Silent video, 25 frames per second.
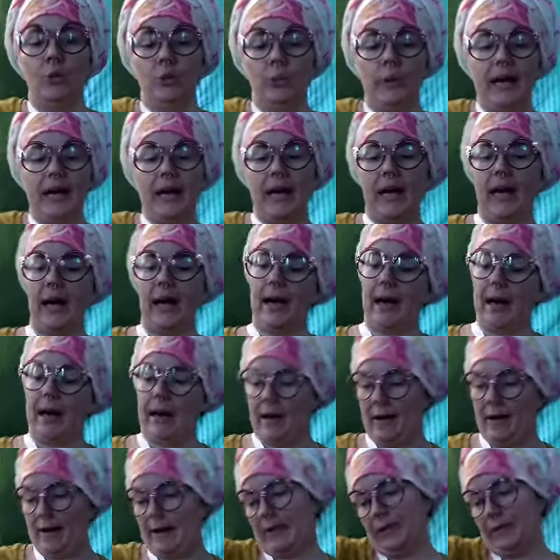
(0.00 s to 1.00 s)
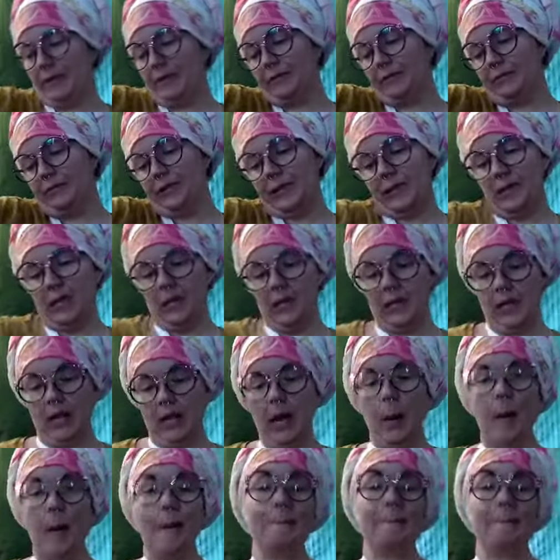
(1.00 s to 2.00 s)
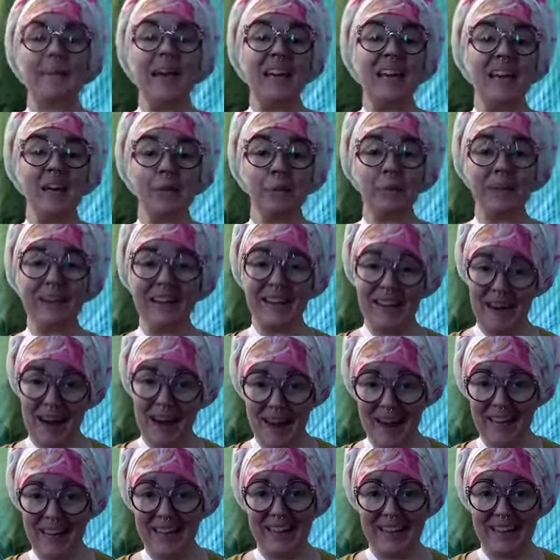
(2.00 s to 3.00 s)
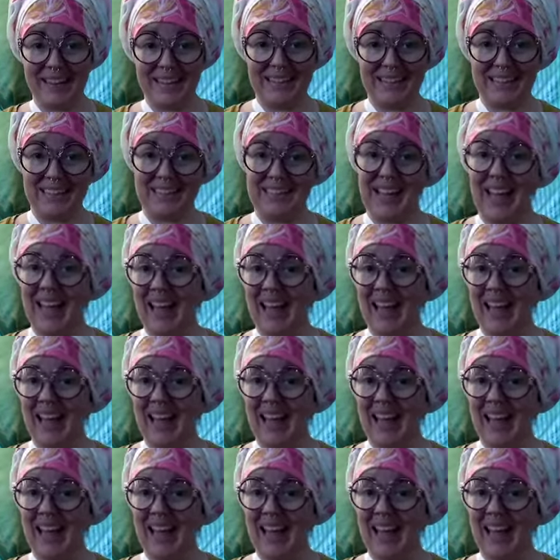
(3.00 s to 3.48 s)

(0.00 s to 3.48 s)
we have pink bananas.